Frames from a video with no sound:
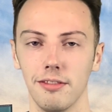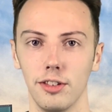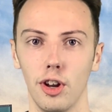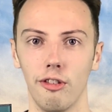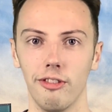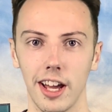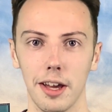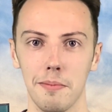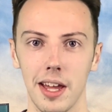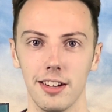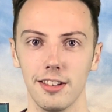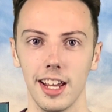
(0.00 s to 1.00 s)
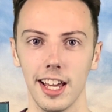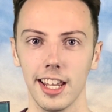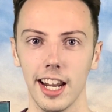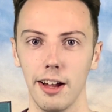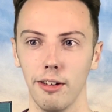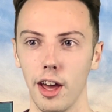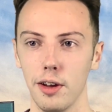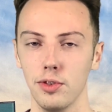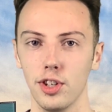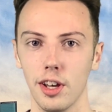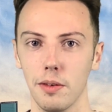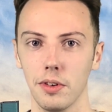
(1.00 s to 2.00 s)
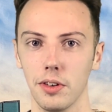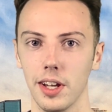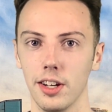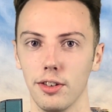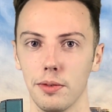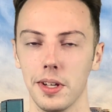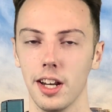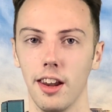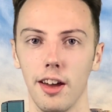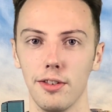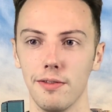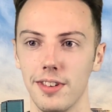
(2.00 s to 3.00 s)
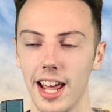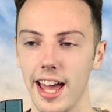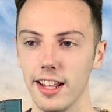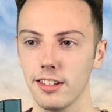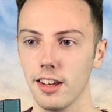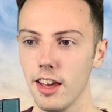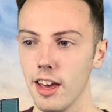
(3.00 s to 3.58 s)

not recommend taking out loans. You don't want to end up in a load of debt.